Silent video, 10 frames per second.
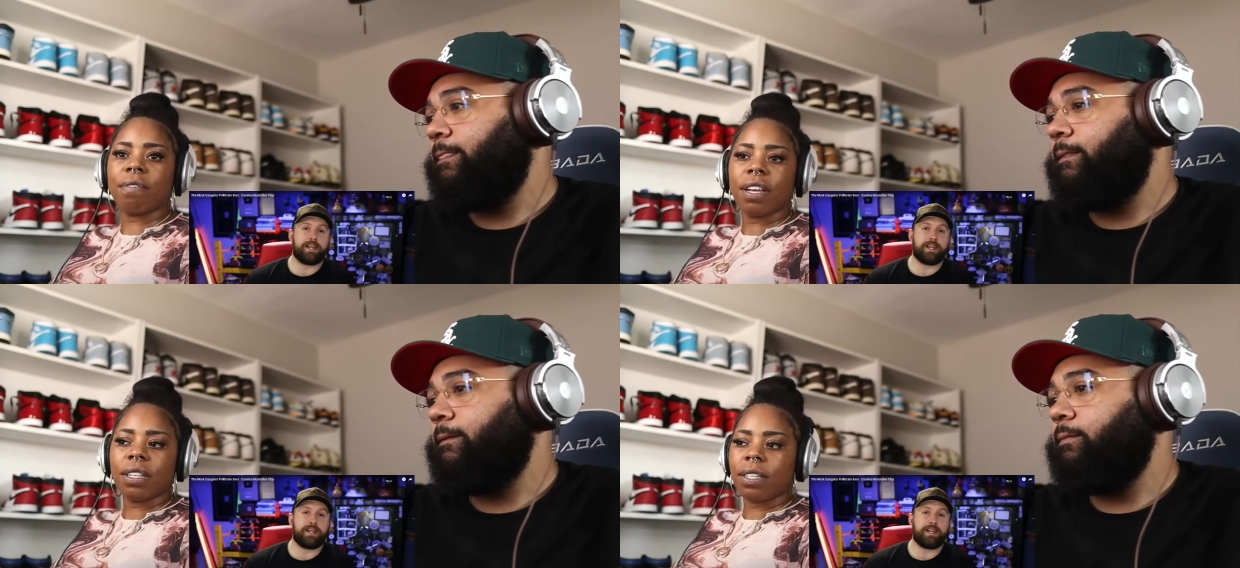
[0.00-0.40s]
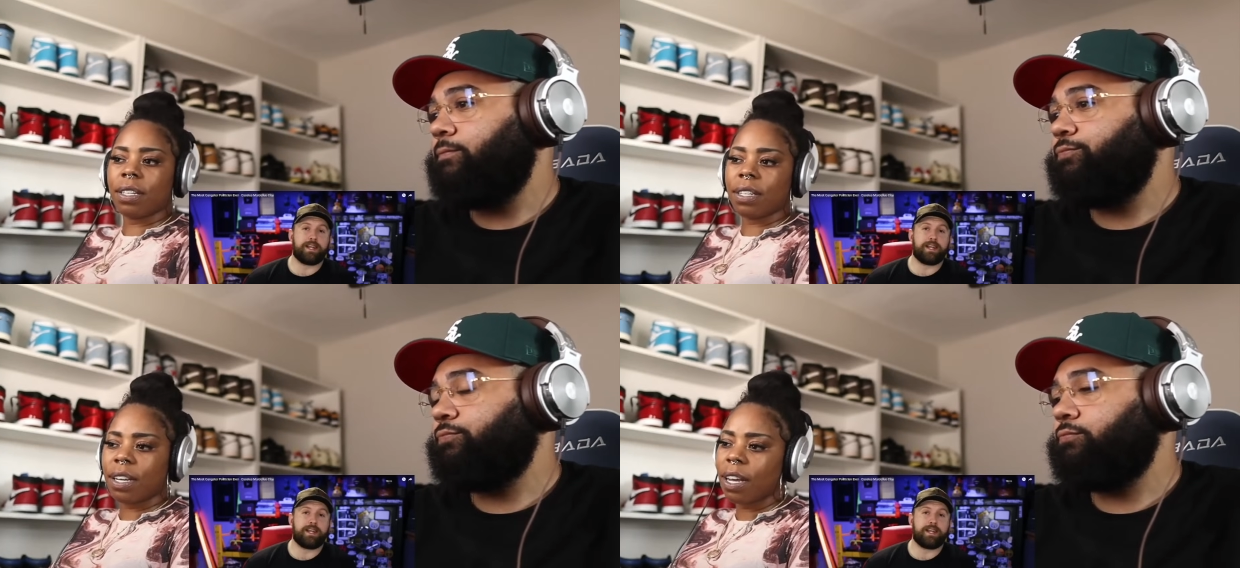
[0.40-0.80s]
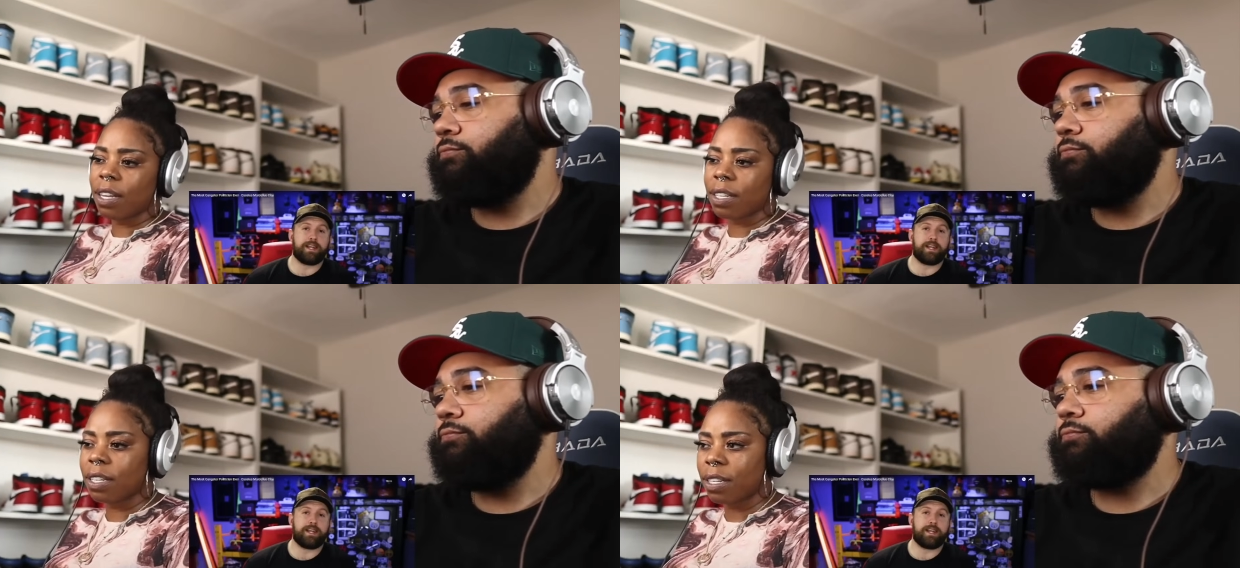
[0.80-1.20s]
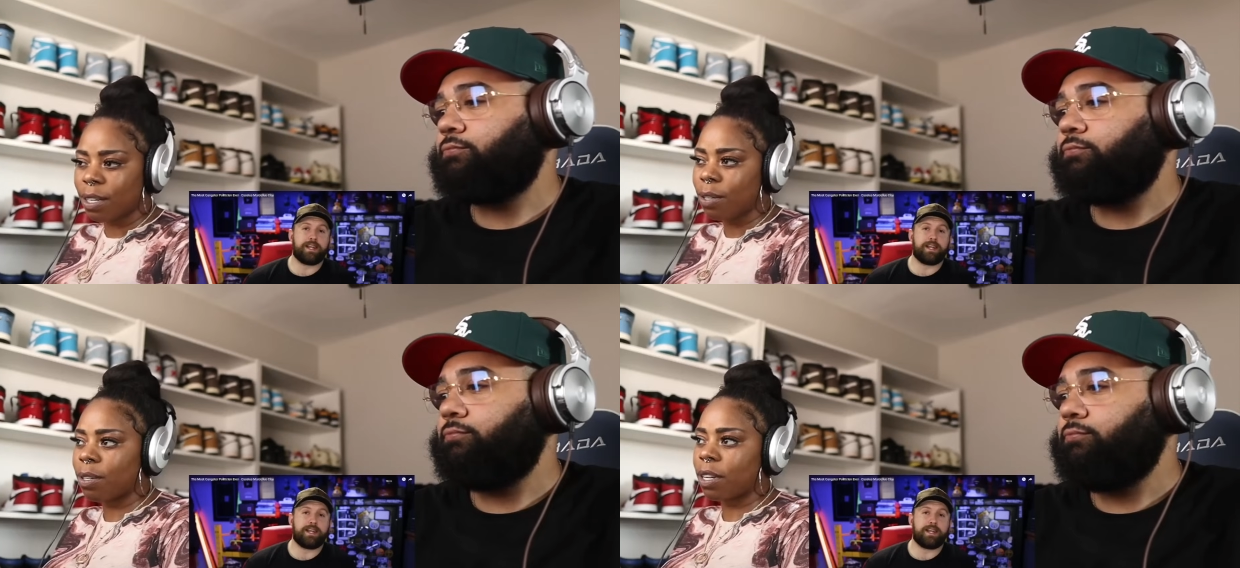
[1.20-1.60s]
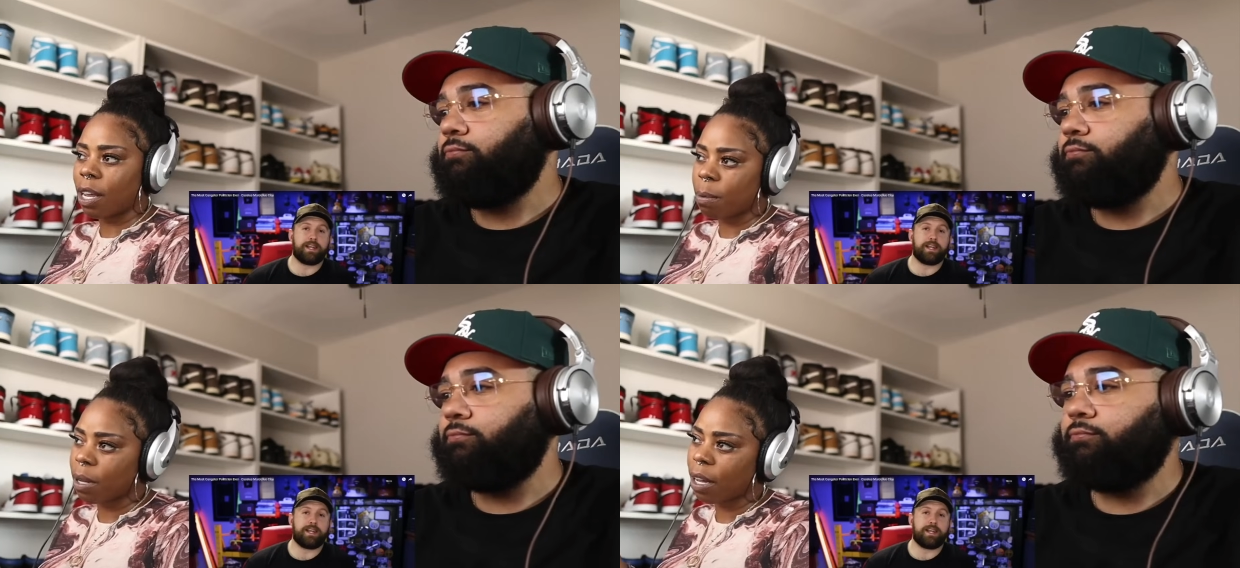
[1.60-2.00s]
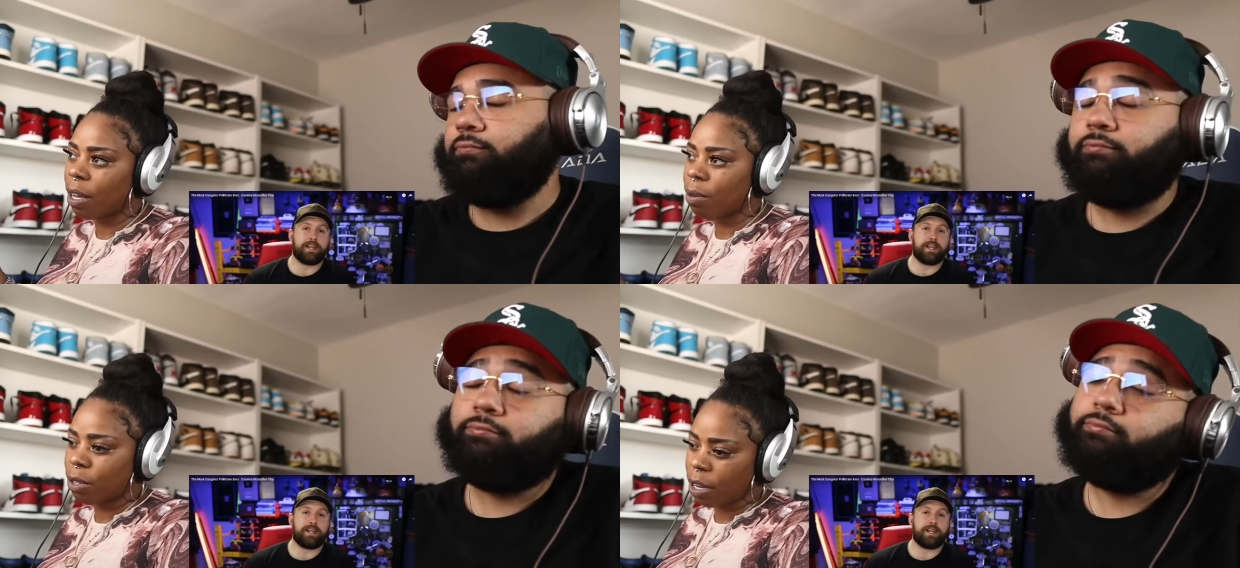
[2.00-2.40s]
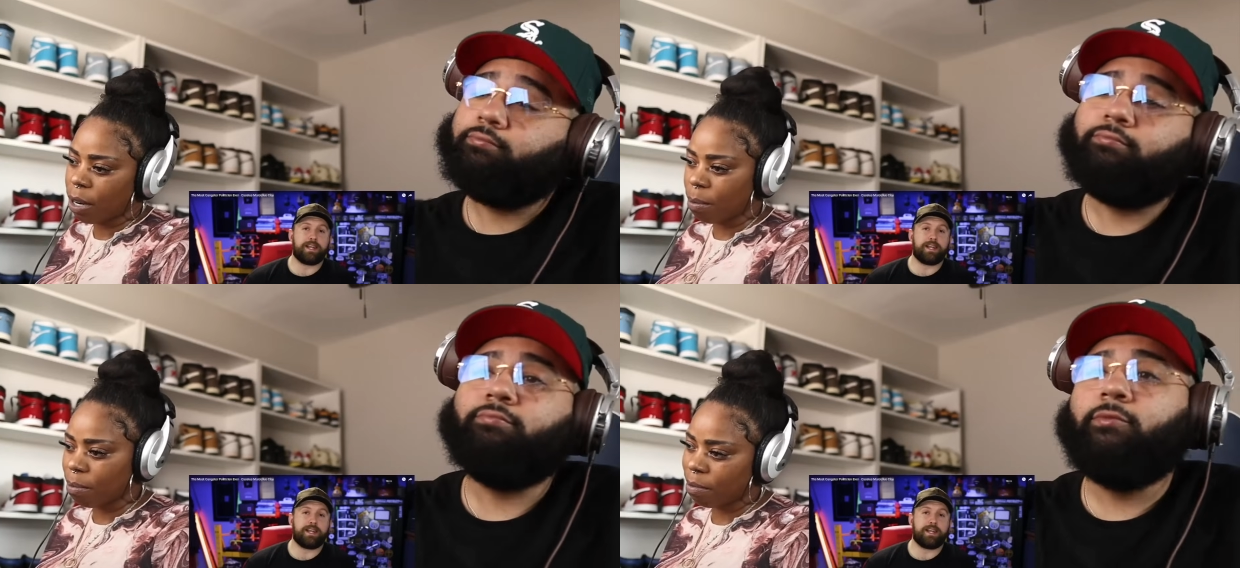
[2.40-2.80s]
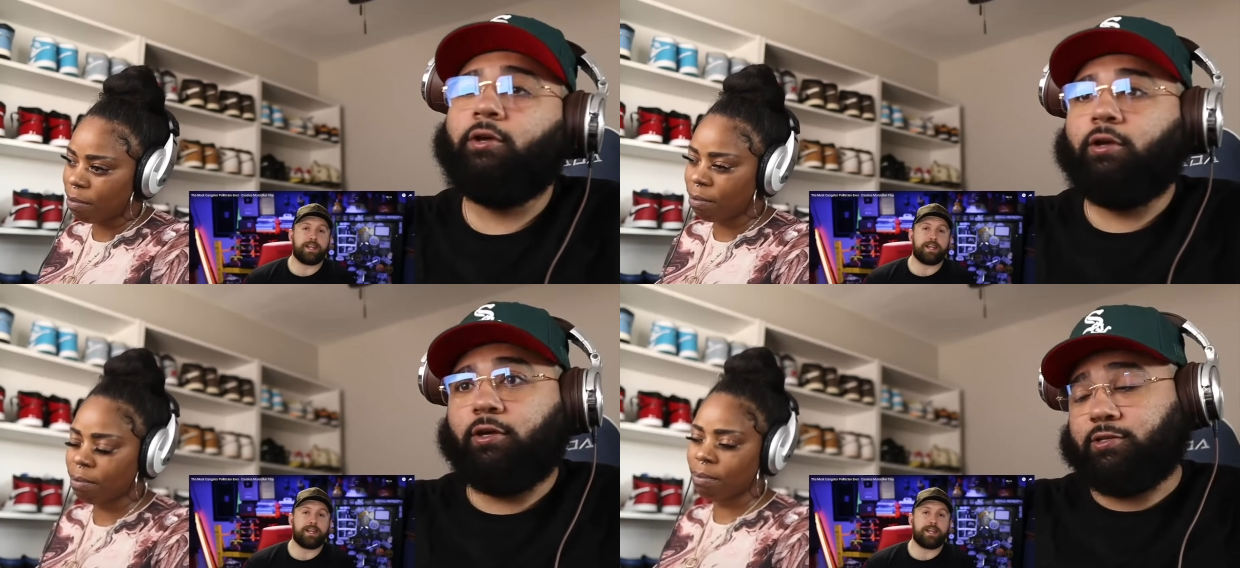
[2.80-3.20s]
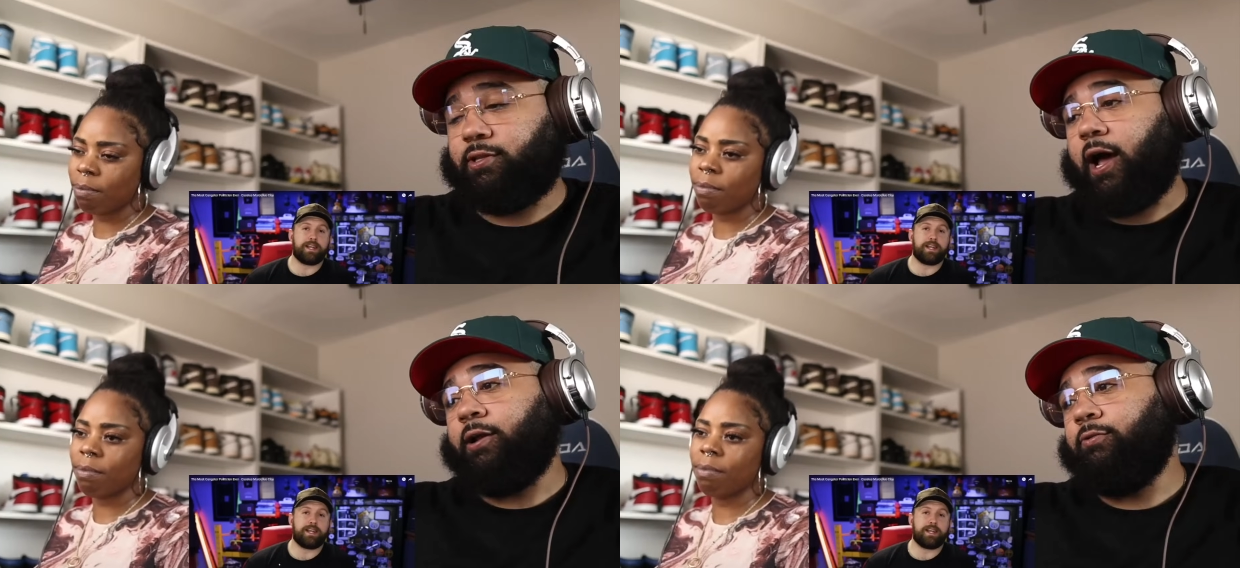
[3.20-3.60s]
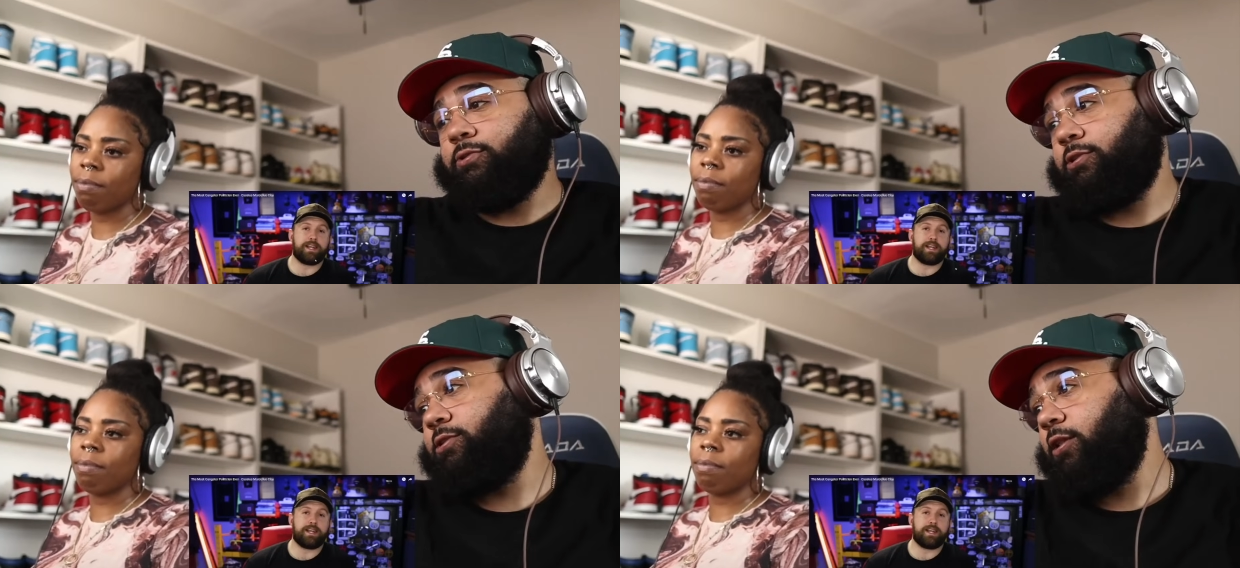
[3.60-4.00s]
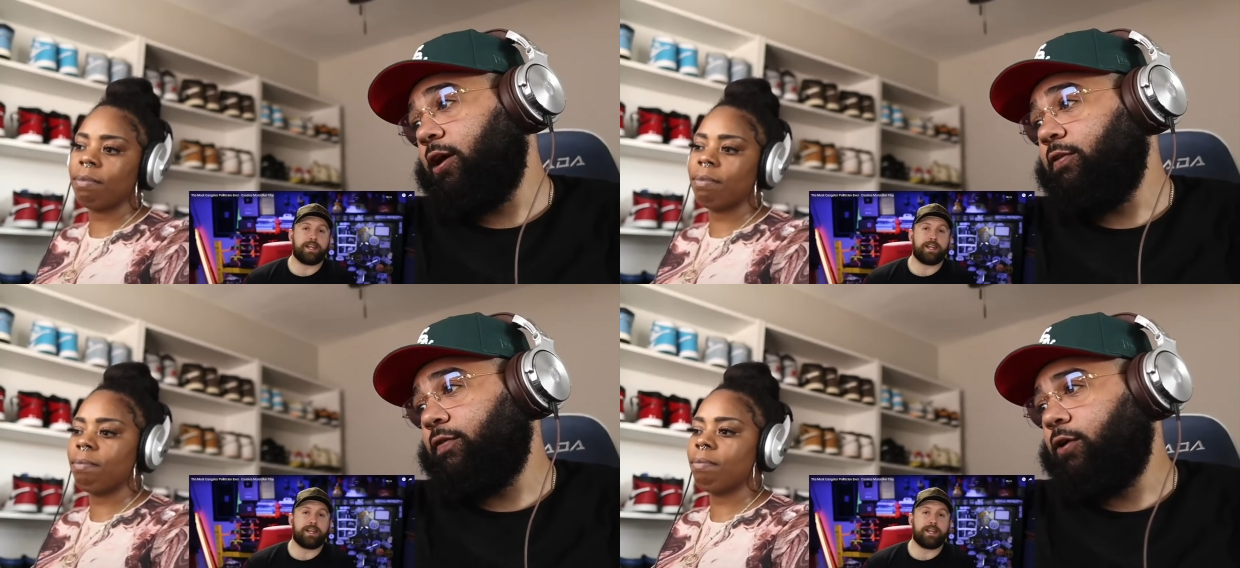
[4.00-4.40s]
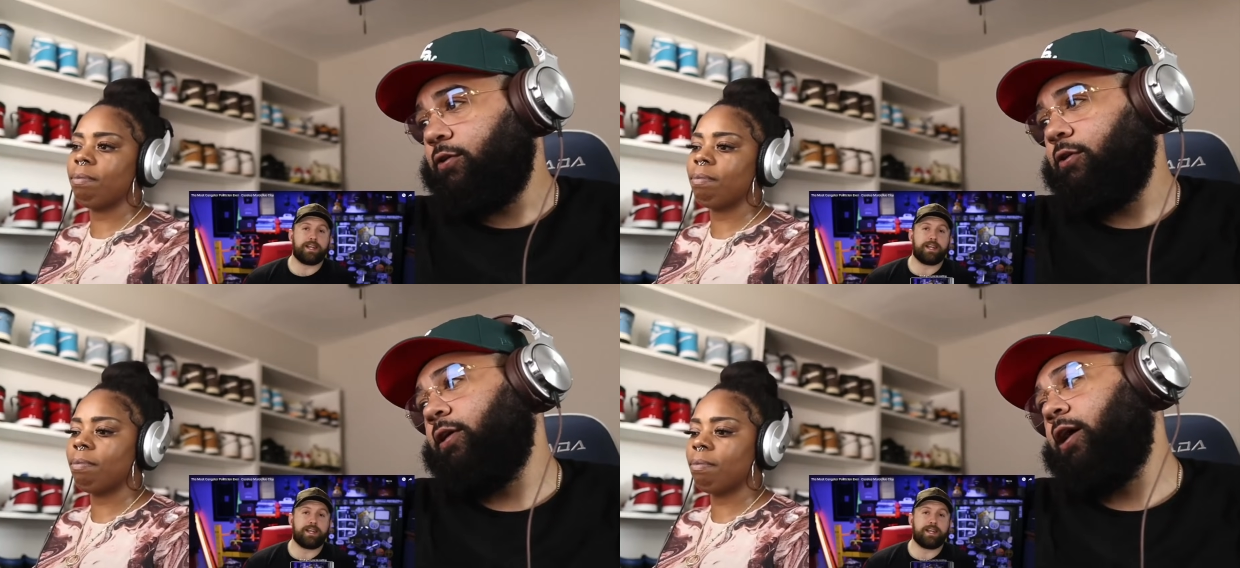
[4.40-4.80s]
Speaker 1: fight six guys and still stab the guy who shot him
Speaker 2: his daddy was a slave owner that